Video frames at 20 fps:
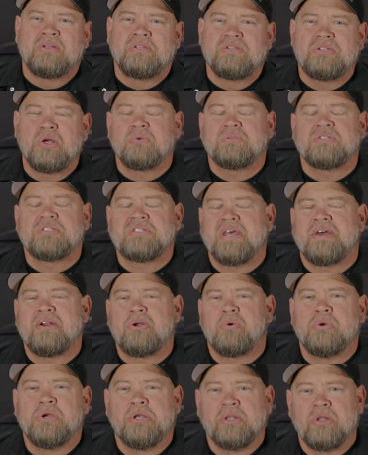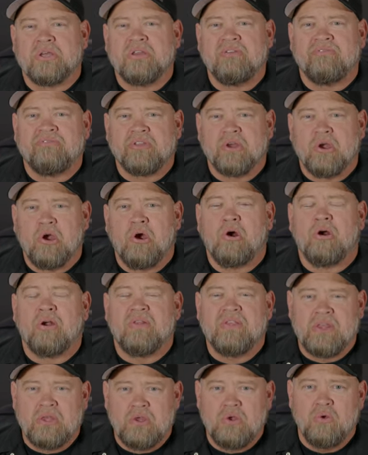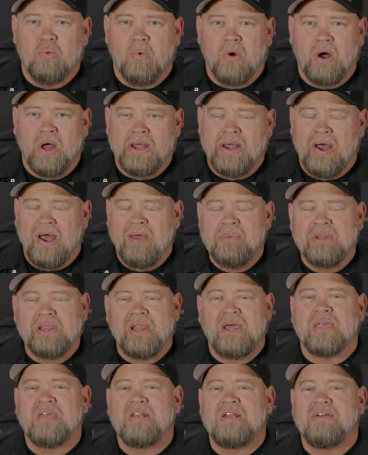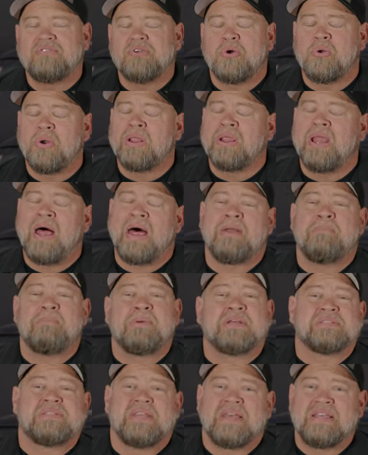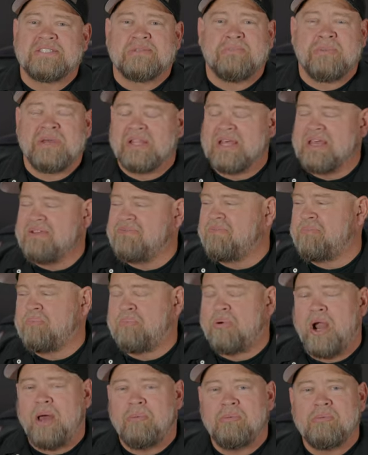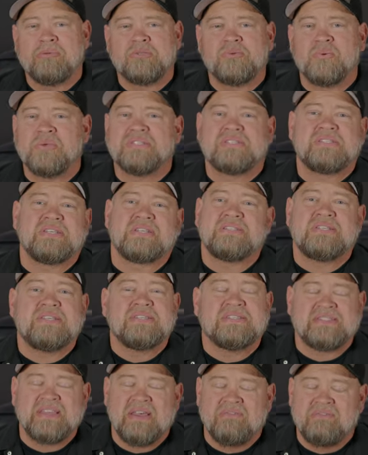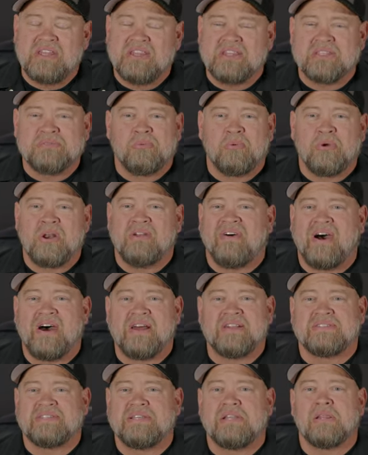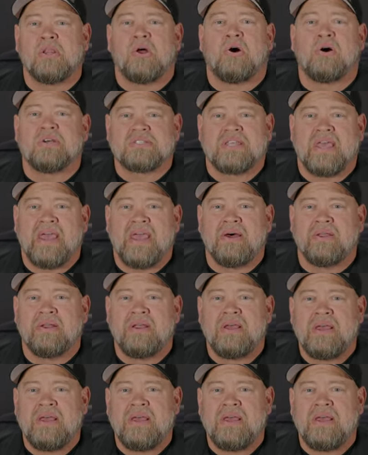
don't settle when you're looking for the car that you want. Now, I've been lucky enough to own a lot of Mustangs in my life, probably between 60 and 70 at this point, I've honestly lost count.